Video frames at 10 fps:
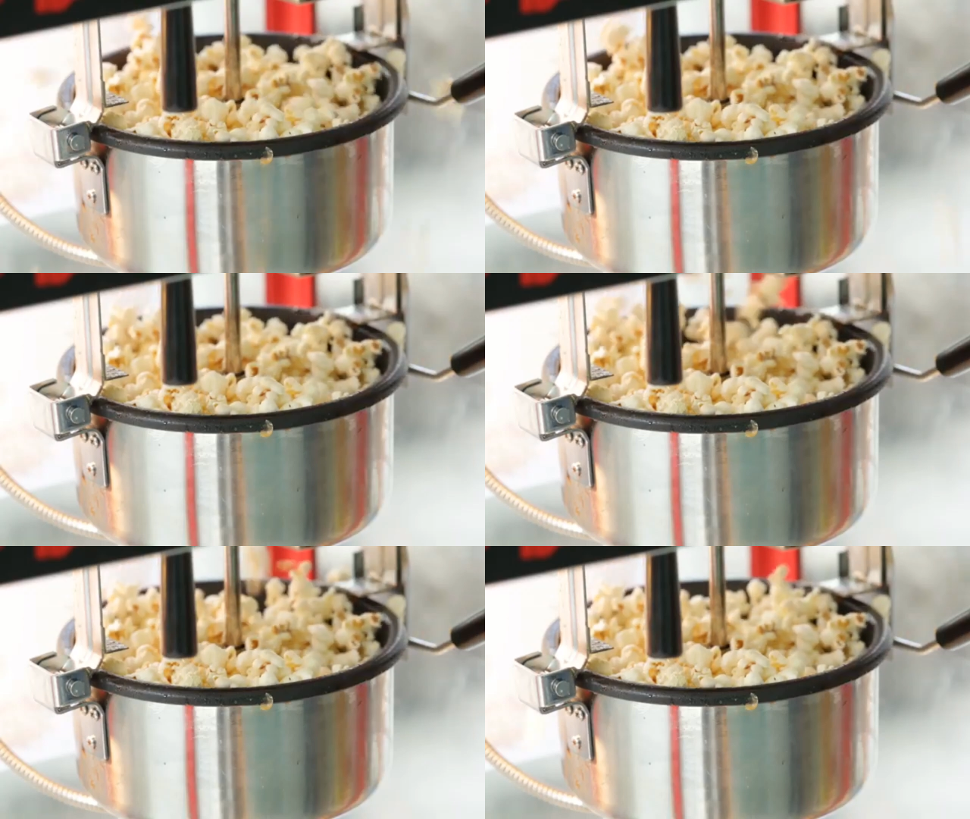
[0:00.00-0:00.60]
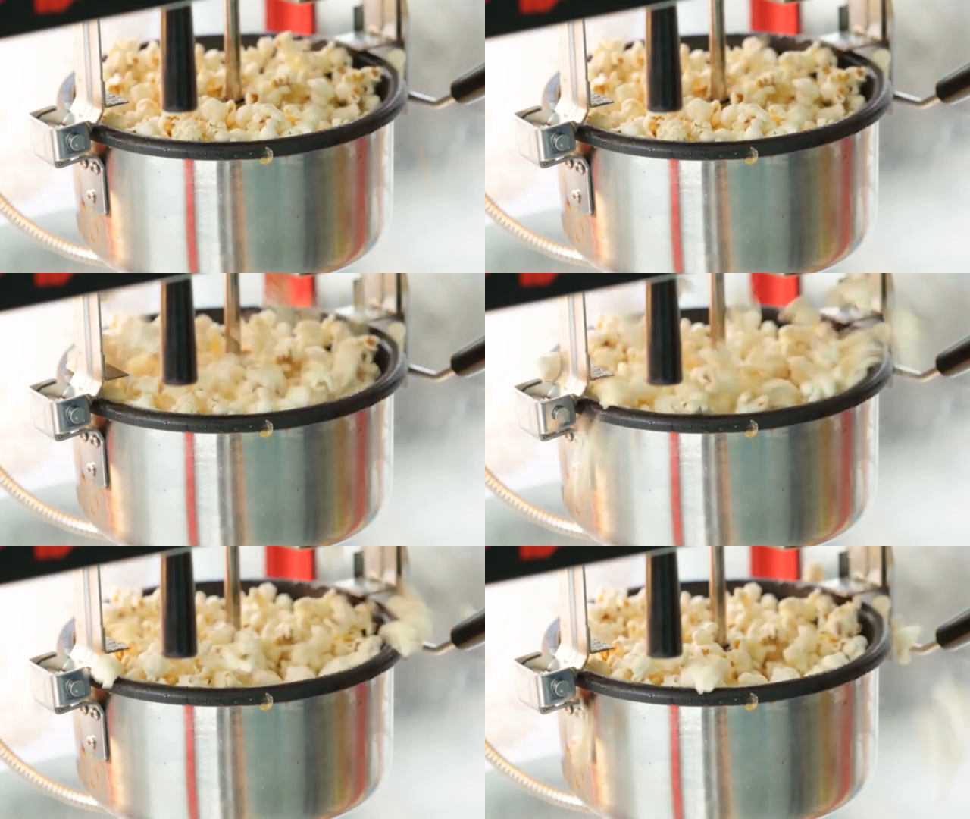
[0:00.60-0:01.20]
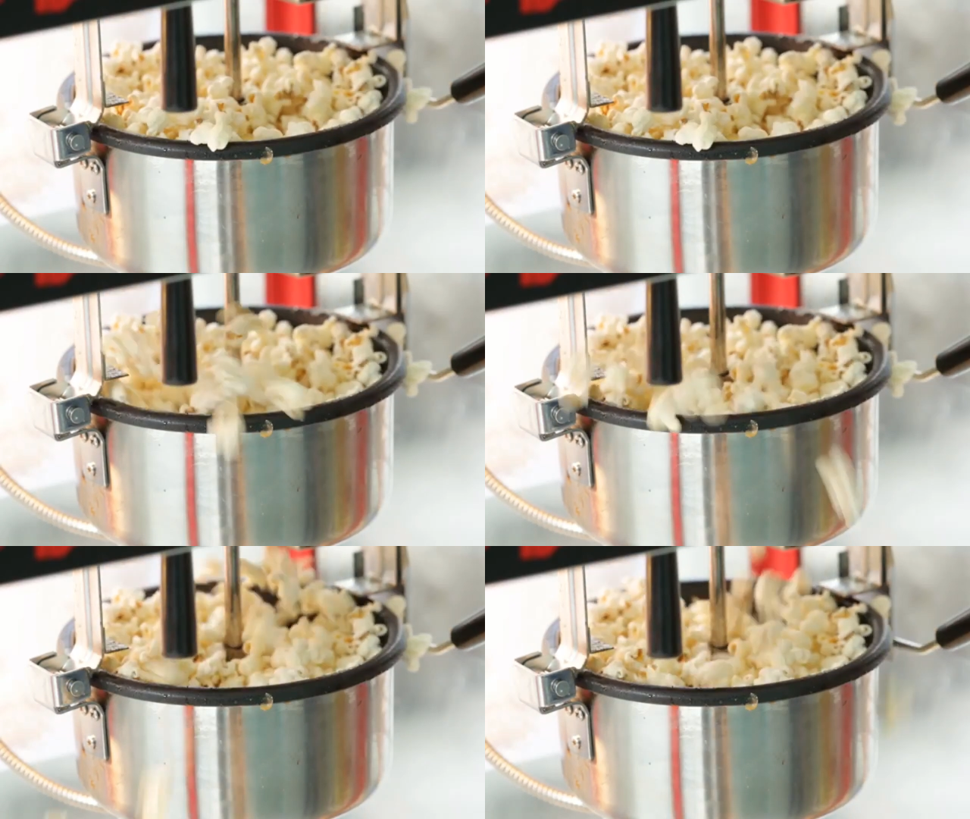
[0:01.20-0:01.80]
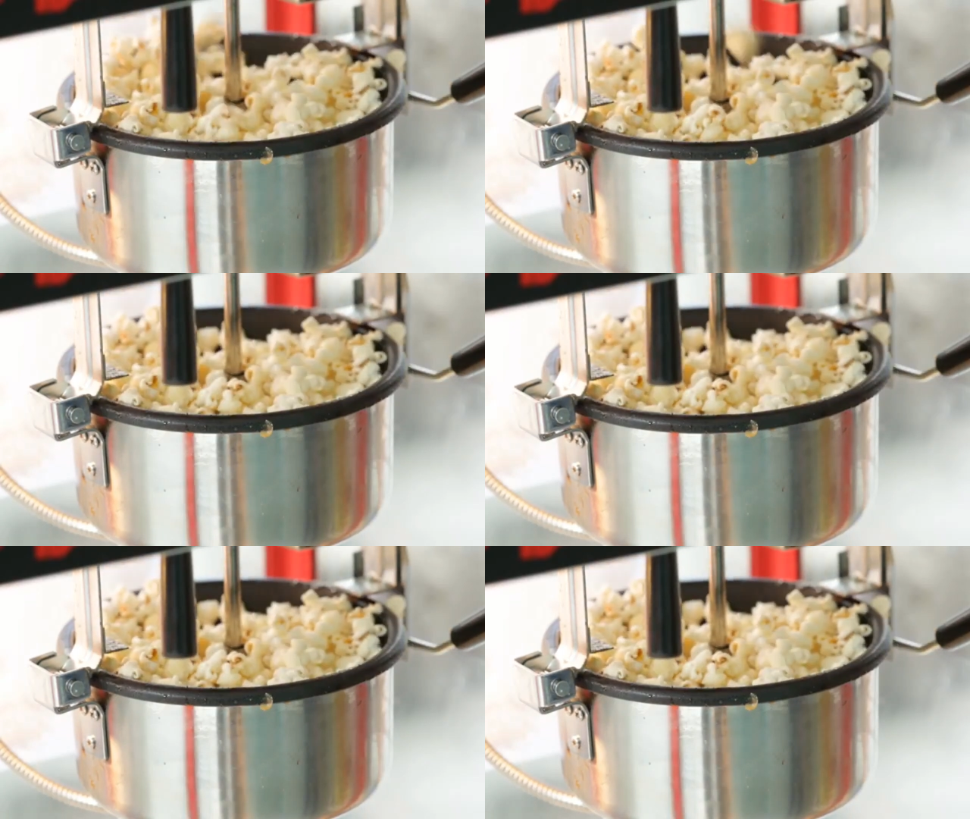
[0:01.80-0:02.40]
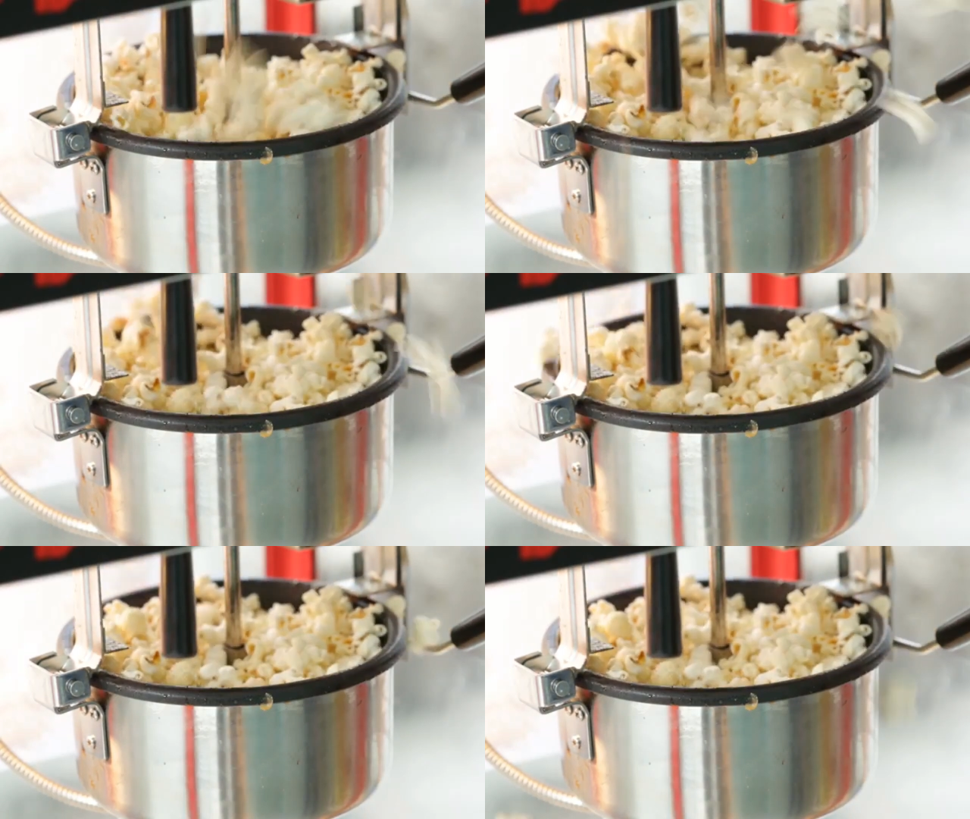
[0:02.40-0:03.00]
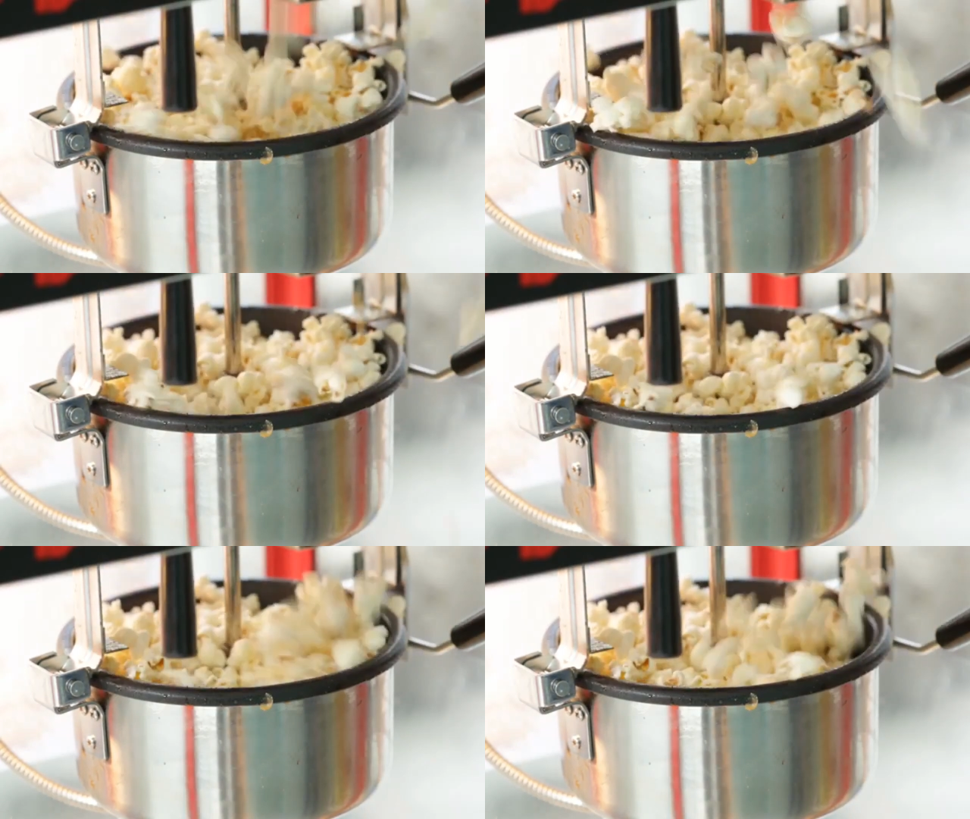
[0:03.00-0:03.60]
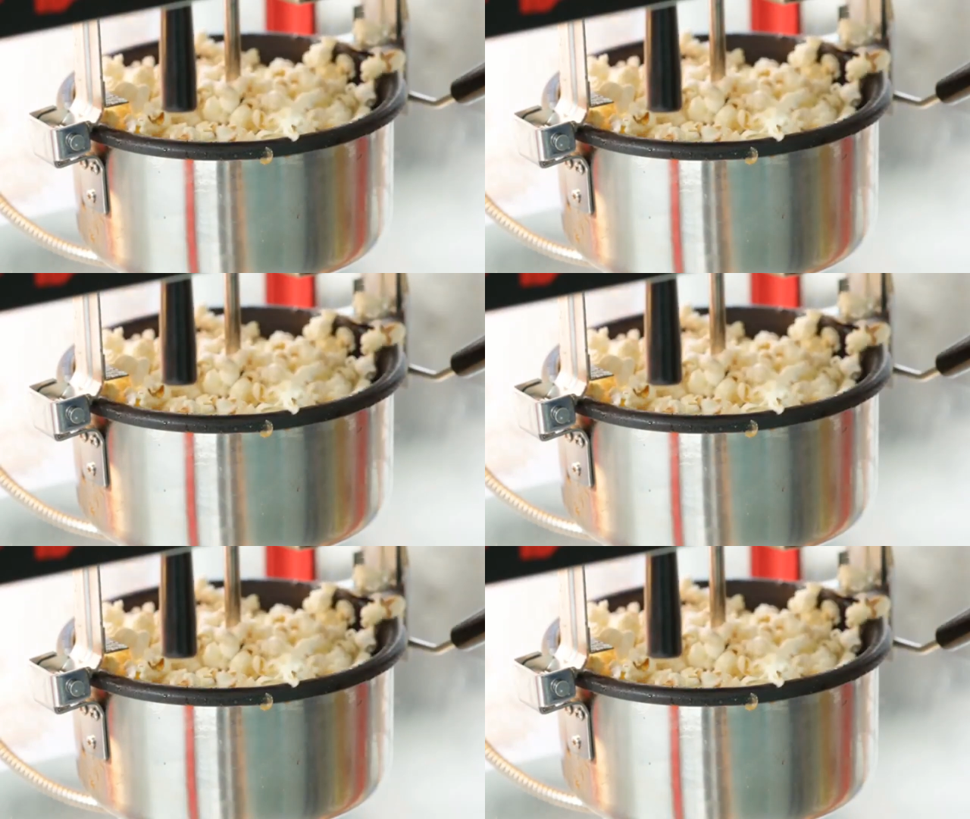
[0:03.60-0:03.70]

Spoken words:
No face is visible, so there are no lips to read.